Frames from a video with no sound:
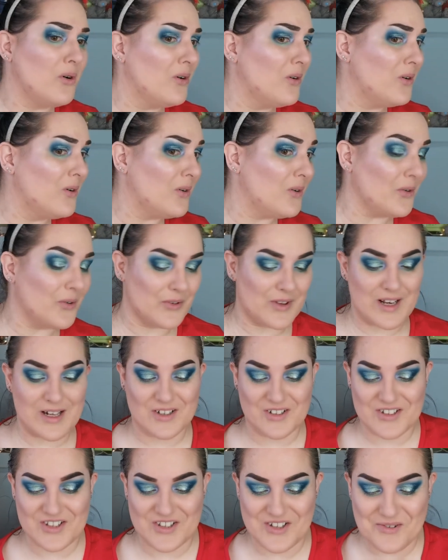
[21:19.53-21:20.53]
Oh, that
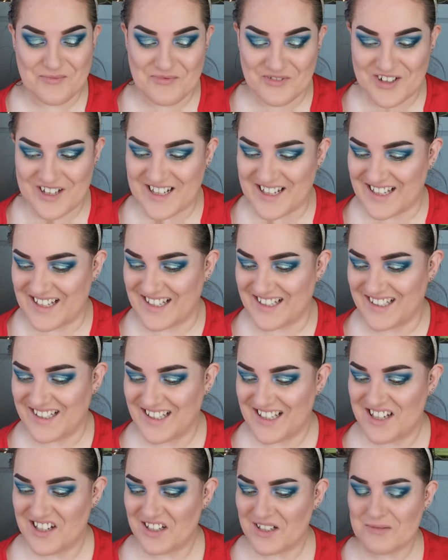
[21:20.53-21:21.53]
looks so pretty.
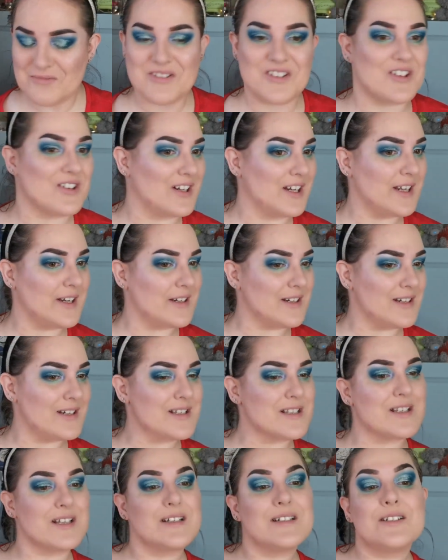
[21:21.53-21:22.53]
I'm so glad I
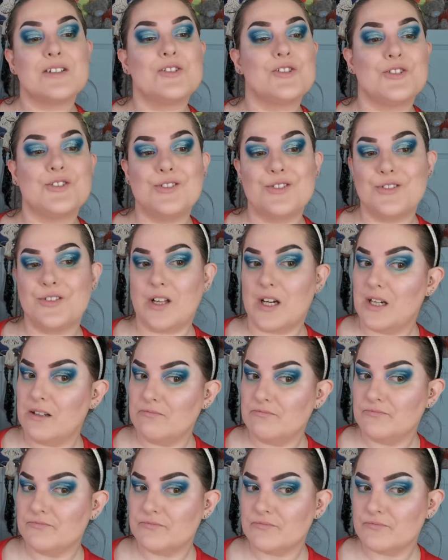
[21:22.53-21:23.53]
decided to do that.